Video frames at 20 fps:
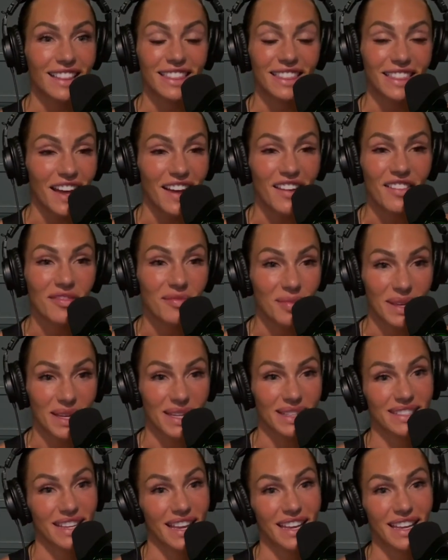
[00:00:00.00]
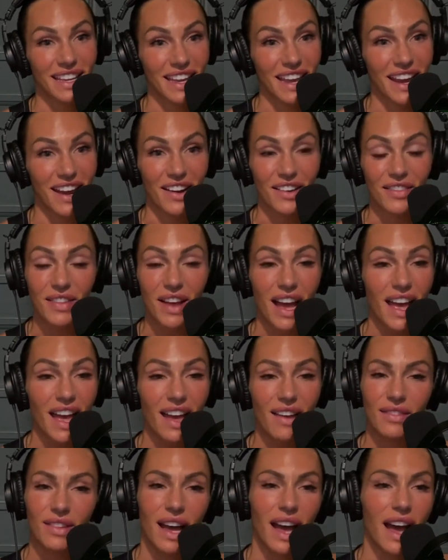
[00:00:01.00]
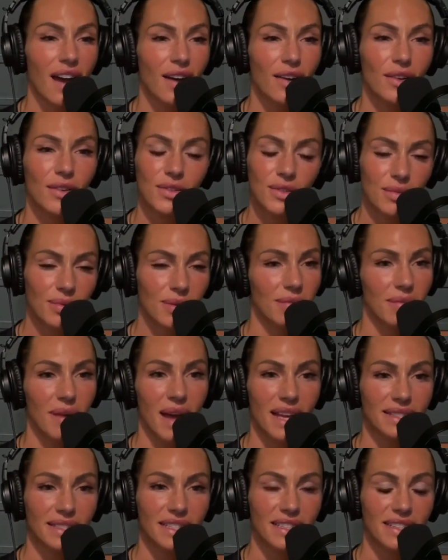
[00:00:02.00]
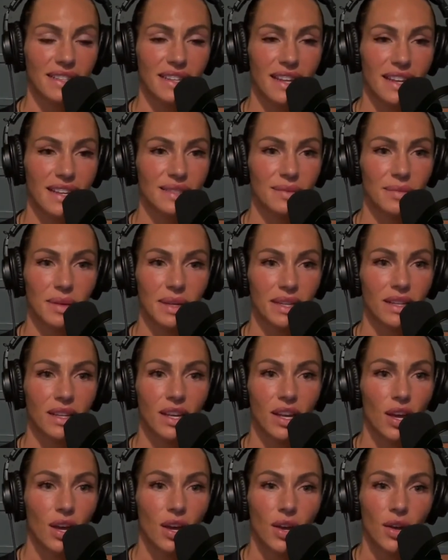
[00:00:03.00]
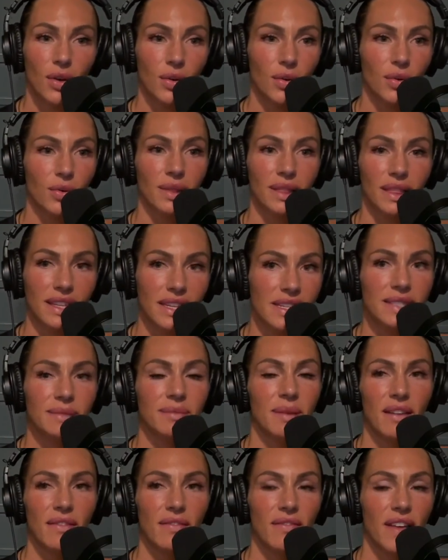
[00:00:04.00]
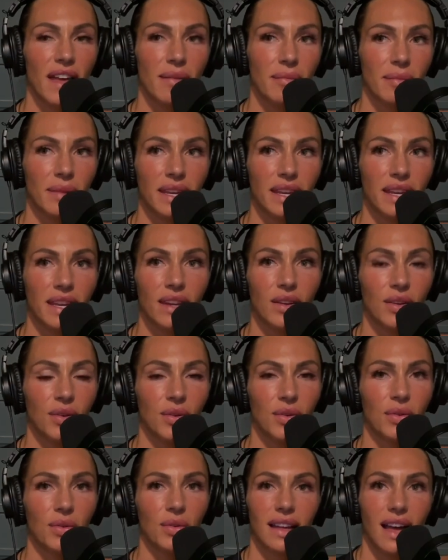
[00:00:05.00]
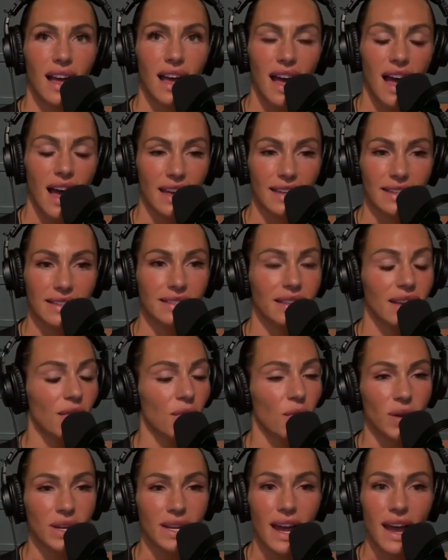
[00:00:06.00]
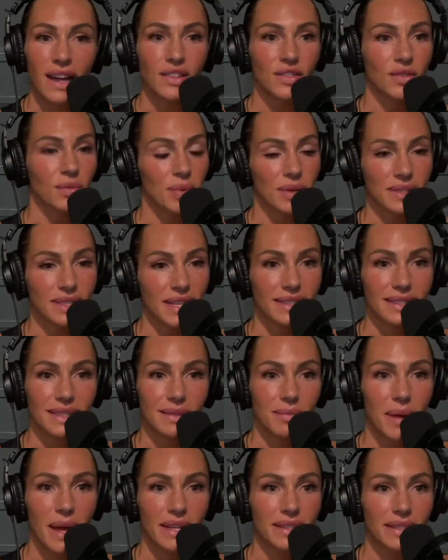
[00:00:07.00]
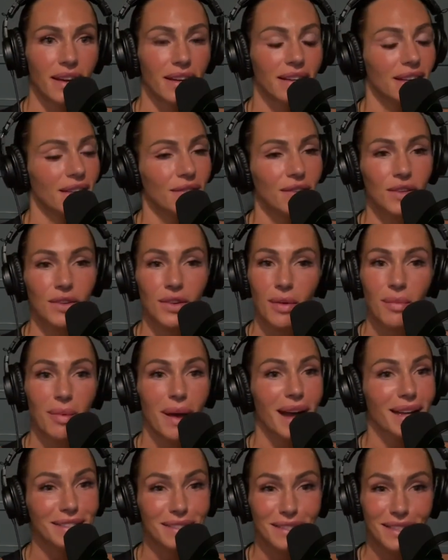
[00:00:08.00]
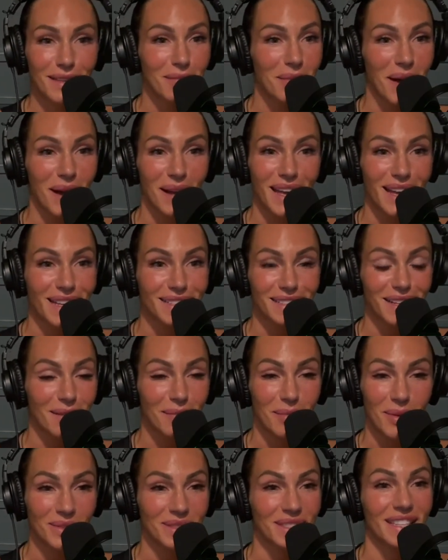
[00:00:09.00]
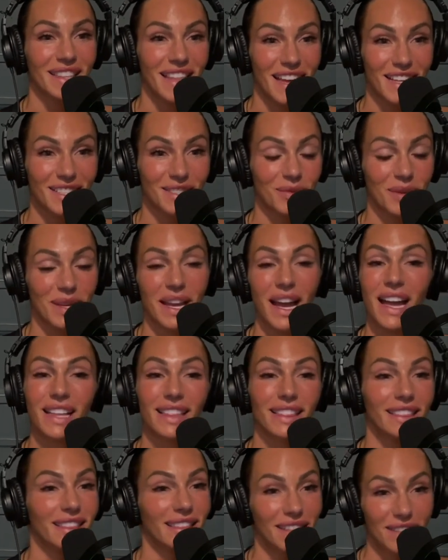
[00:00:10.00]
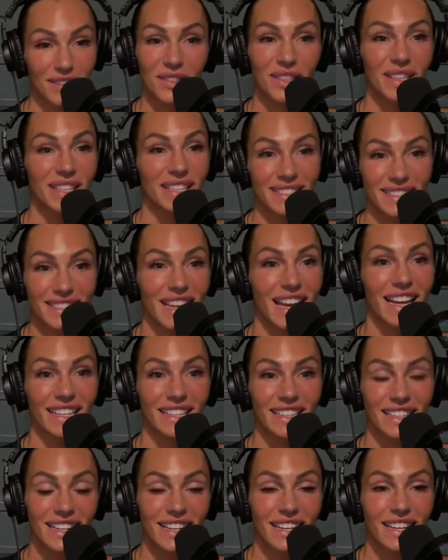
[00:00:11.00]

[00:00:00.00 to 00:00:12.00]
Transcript: love being taken care of. I have a uber masculine husband who leads my family, who I 100% depend on. If you go back to the podcast that I posted last week, I literally said